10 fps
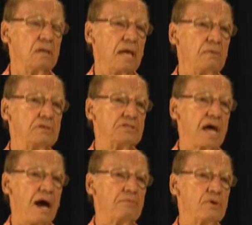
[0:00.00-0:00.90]
They would
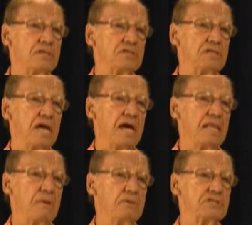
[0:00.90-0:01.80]
stop once a day.
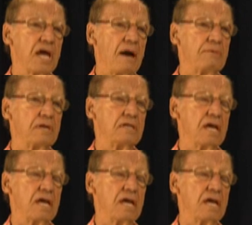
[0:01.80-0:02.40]
They would stop at a,